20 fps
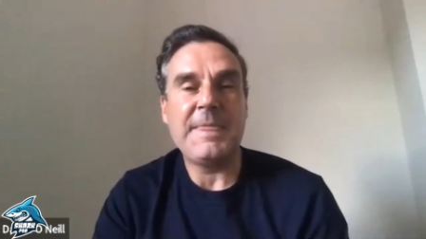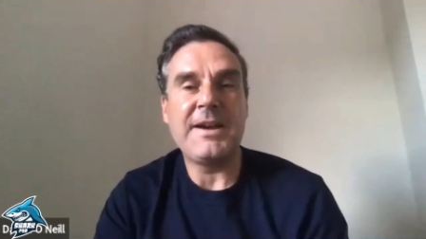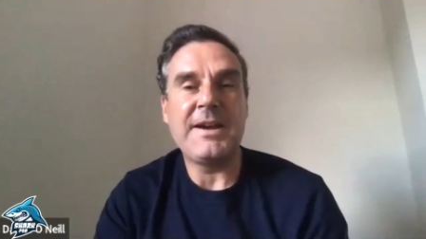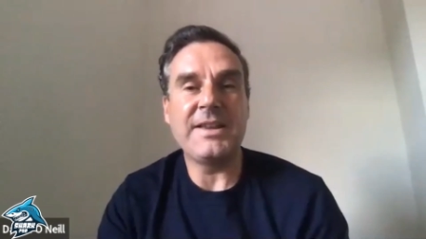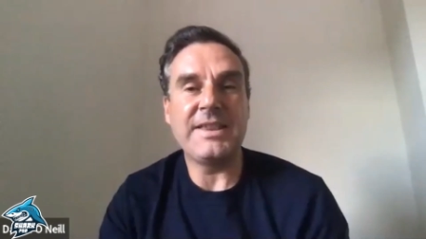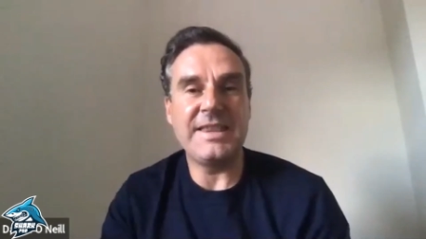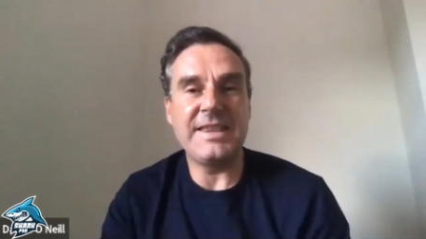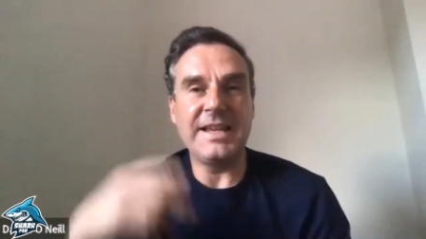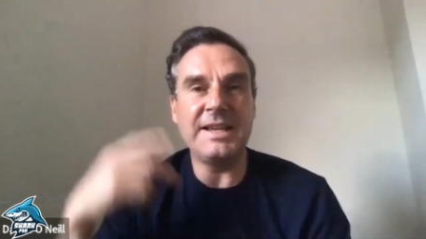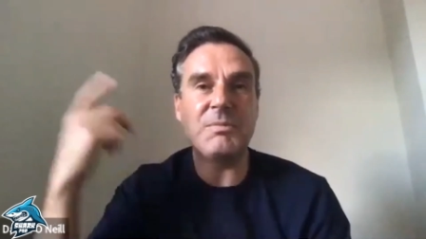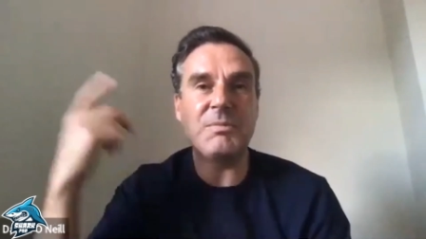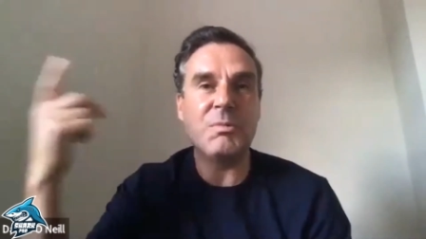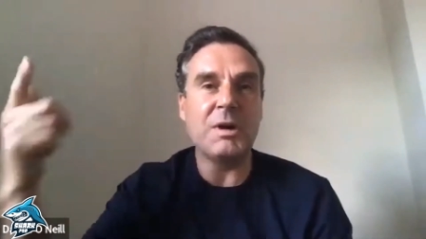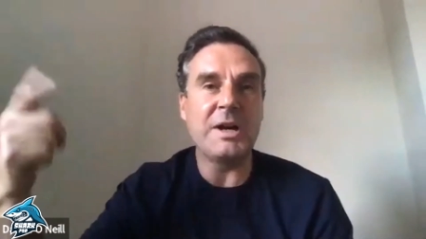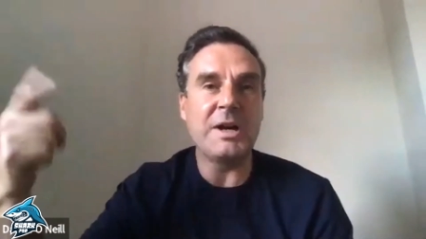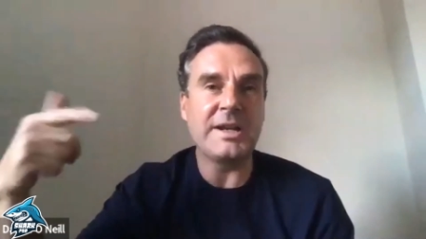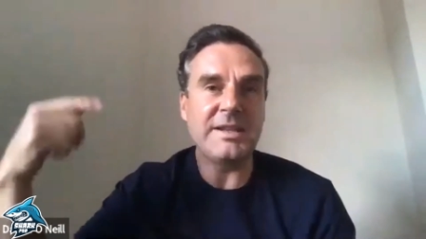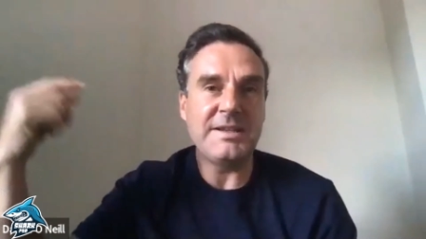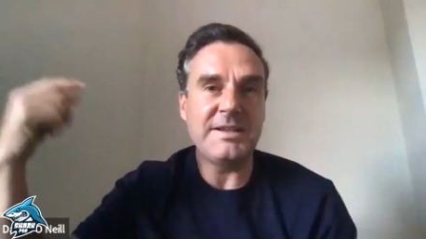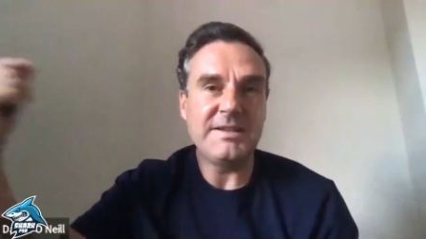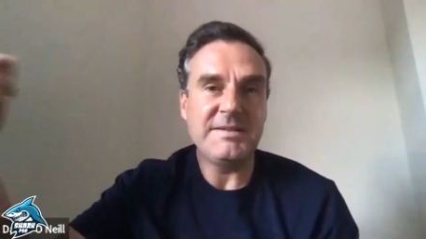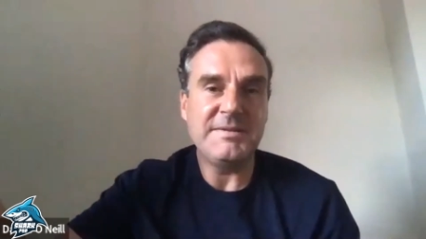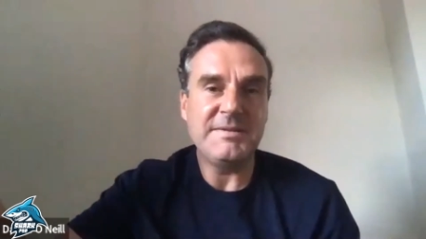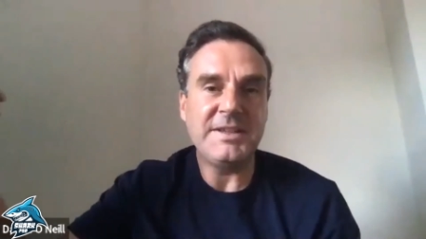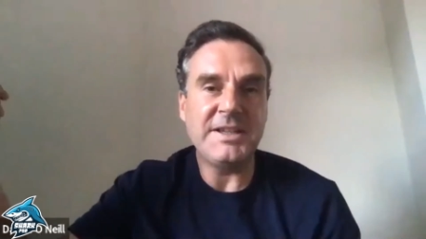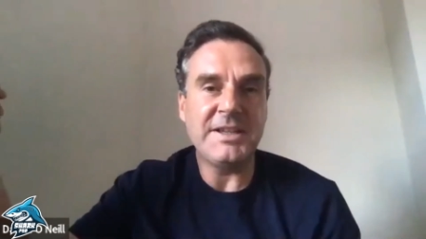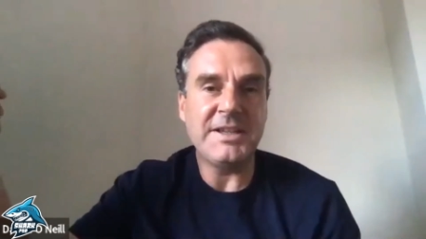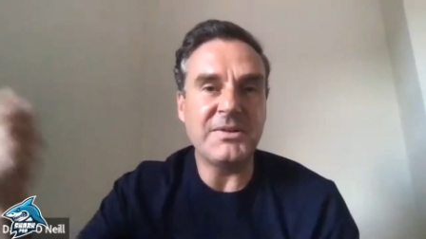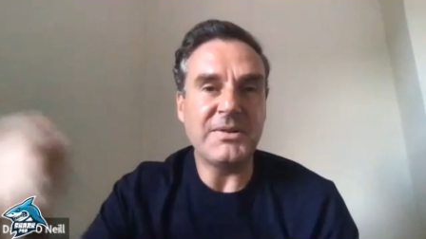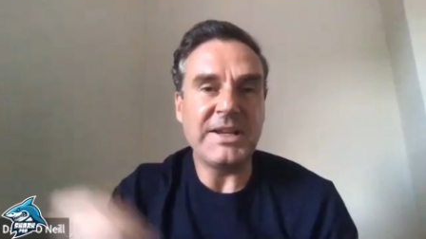I think what
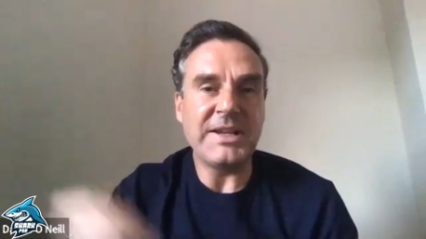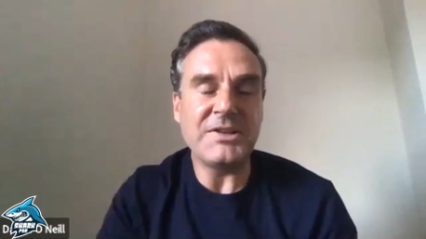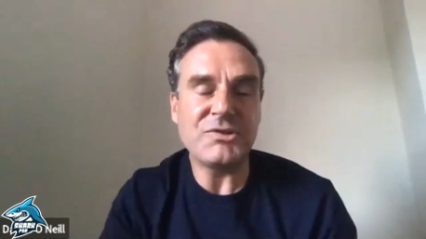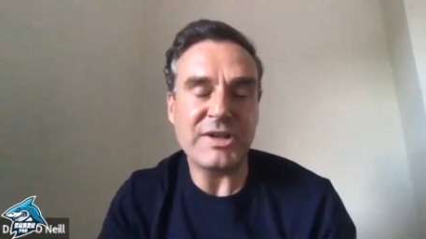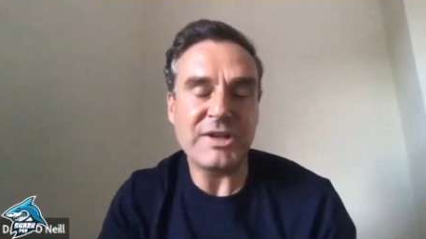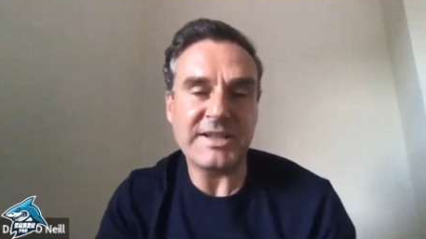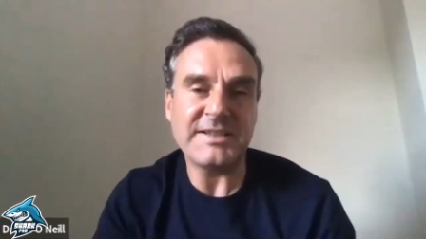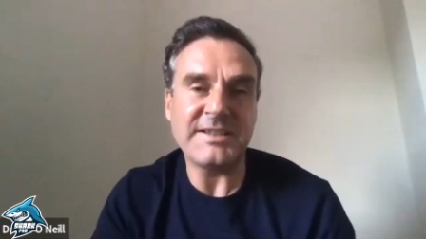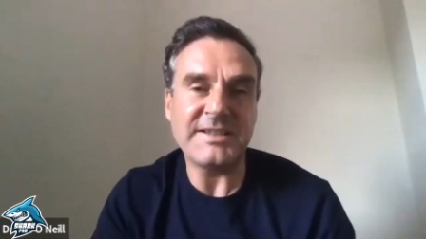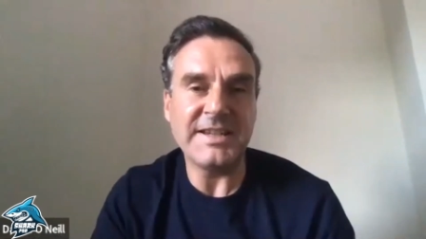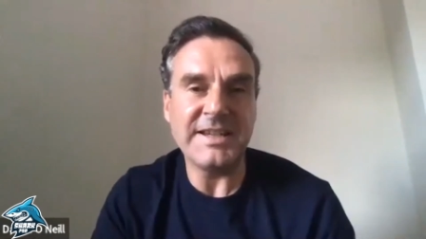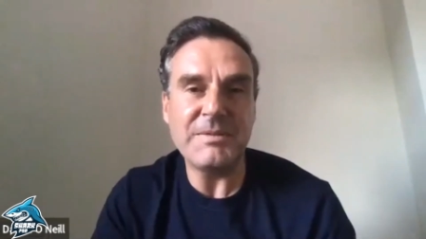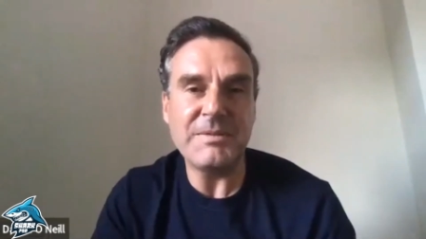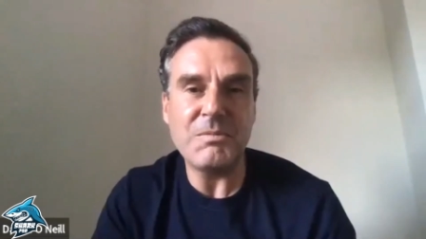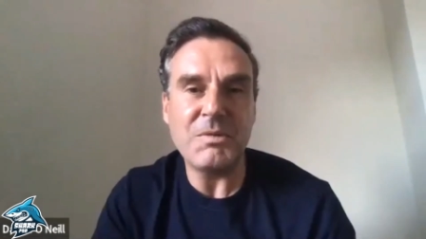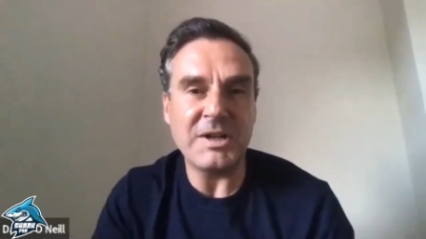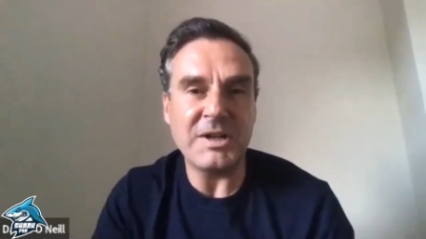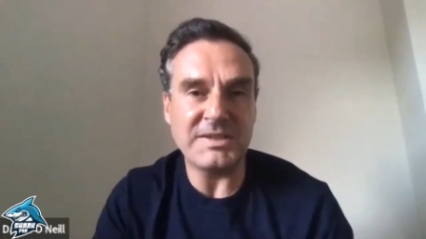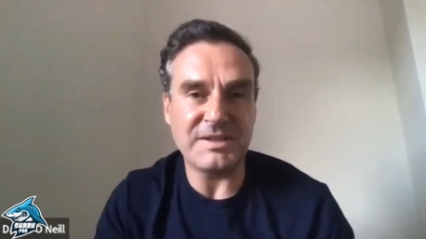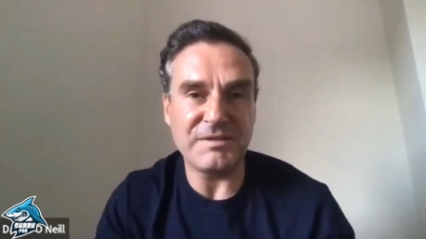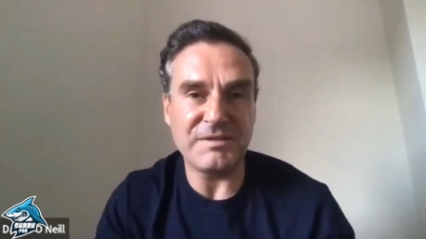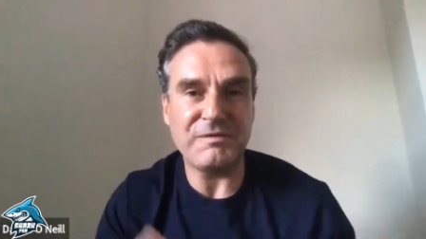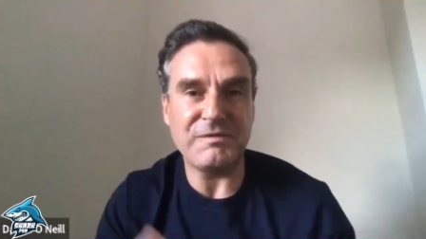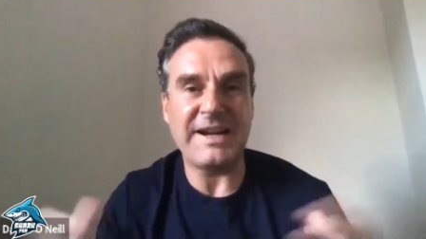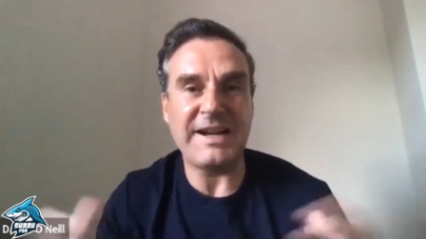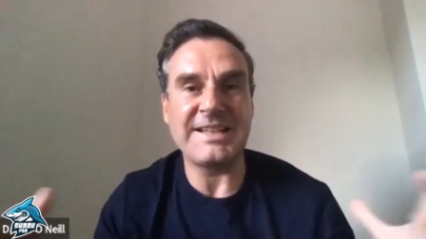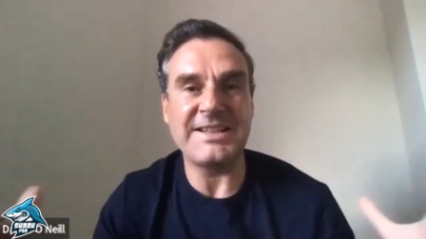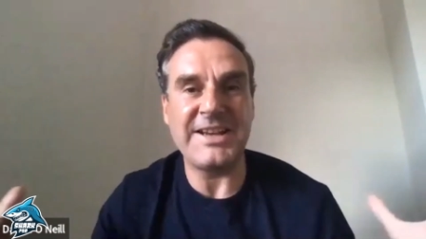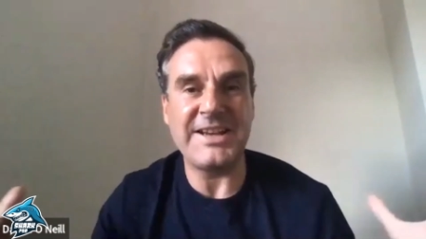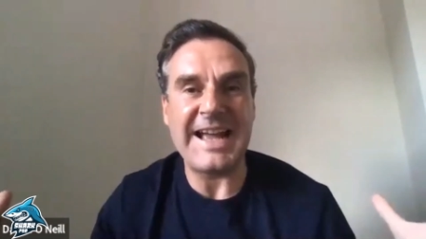you know interested him was the
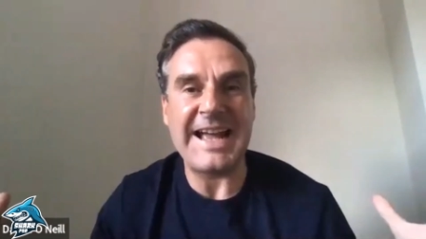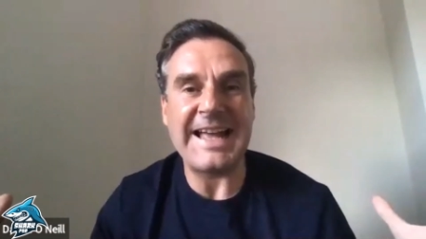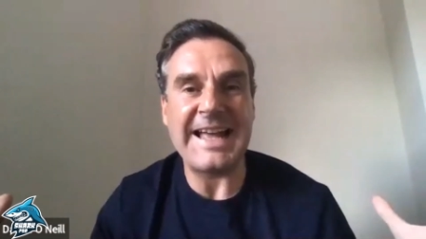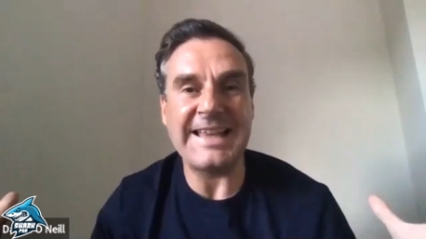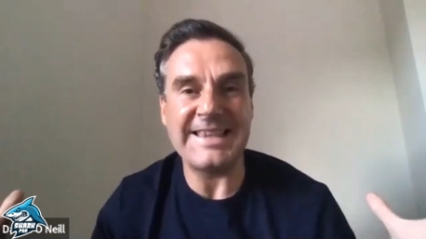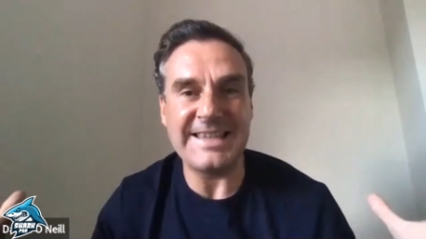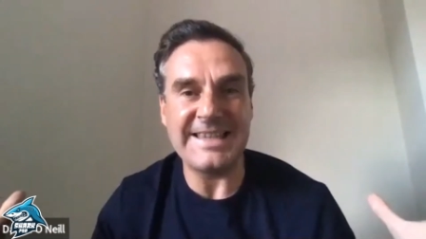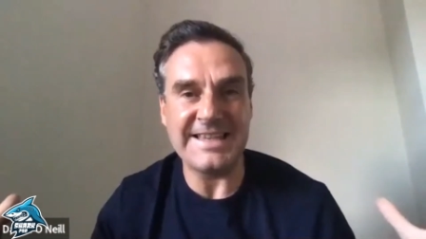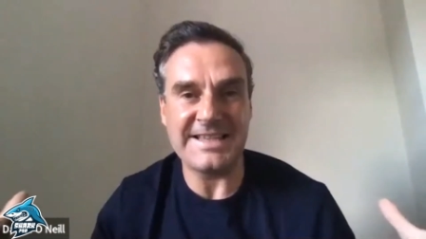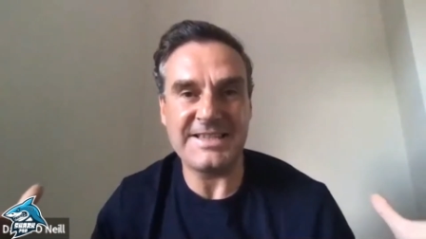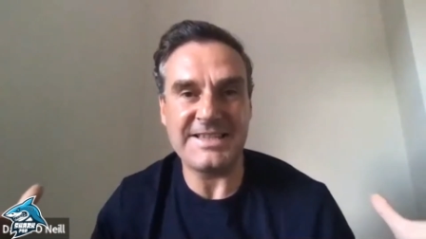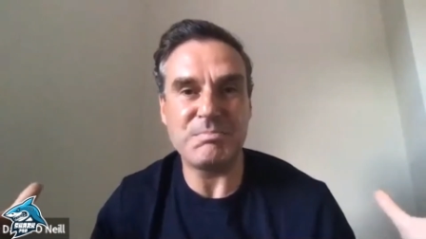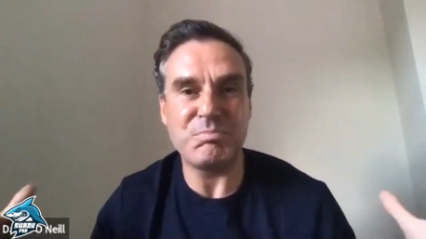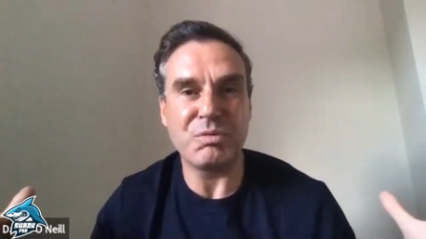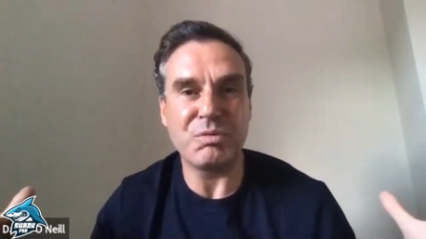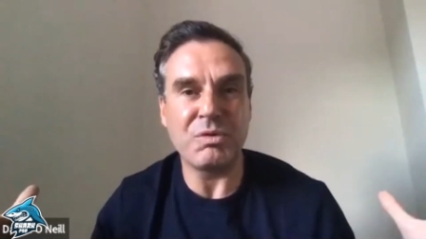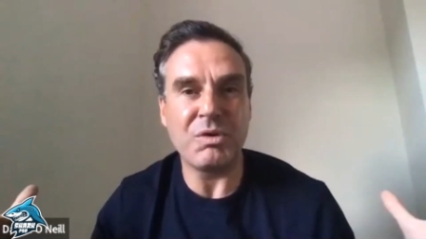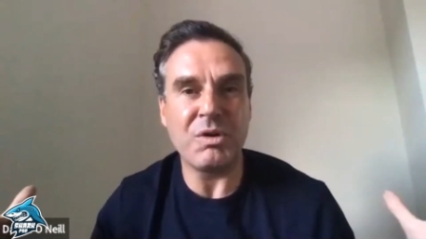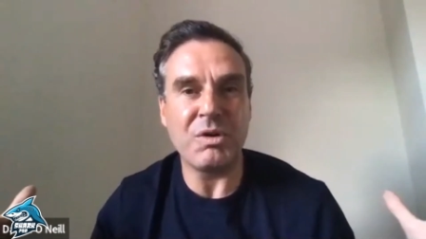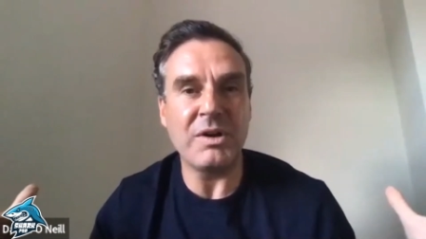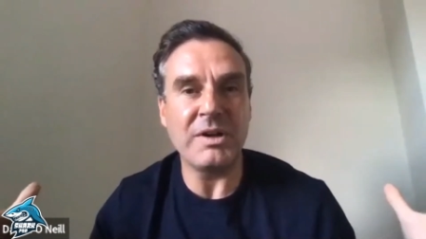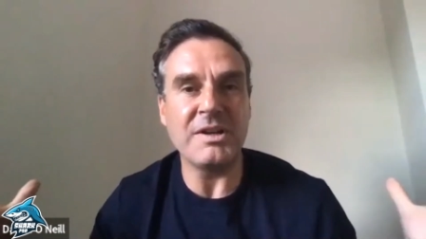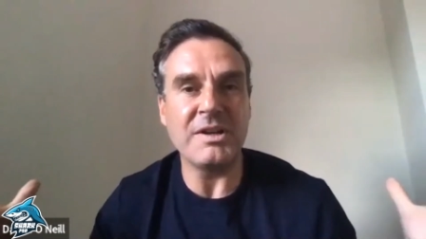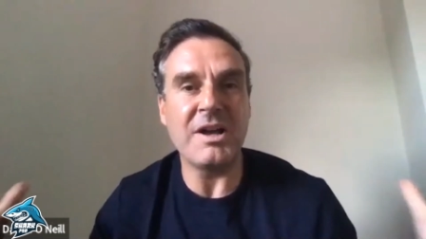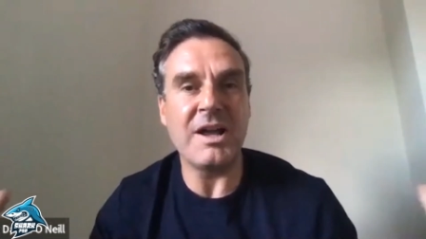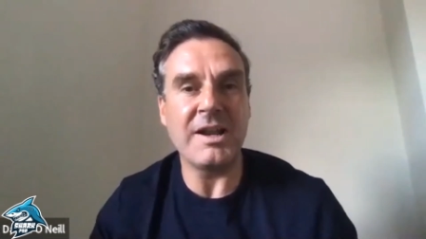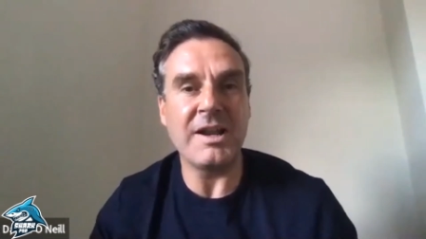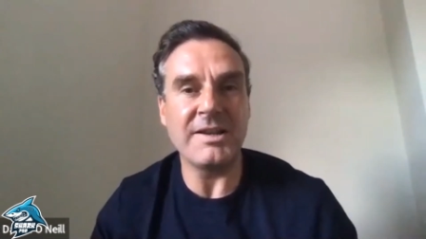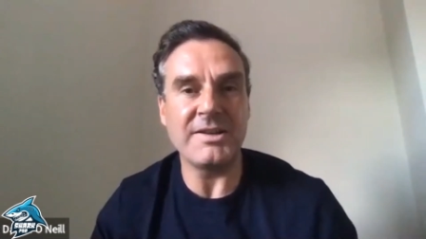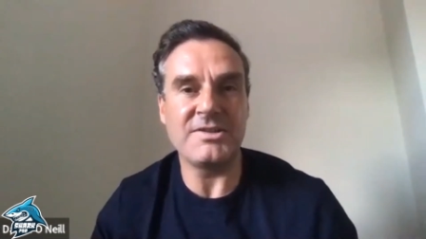fact I had this broad
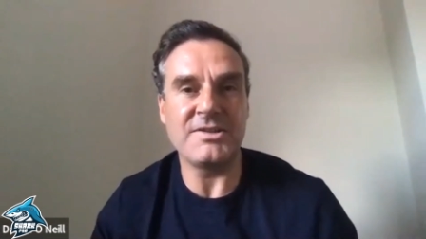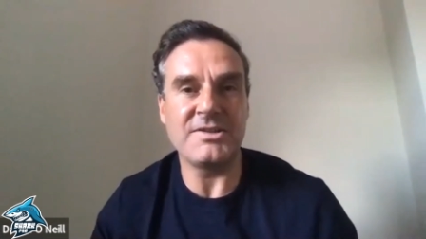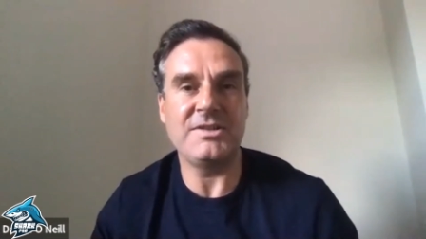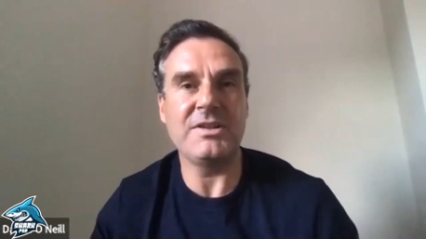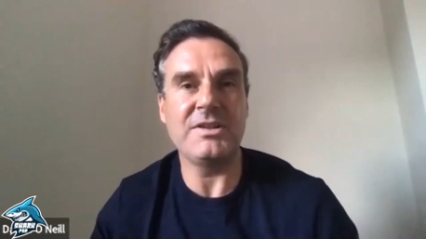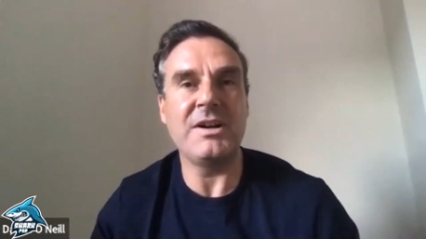knowledge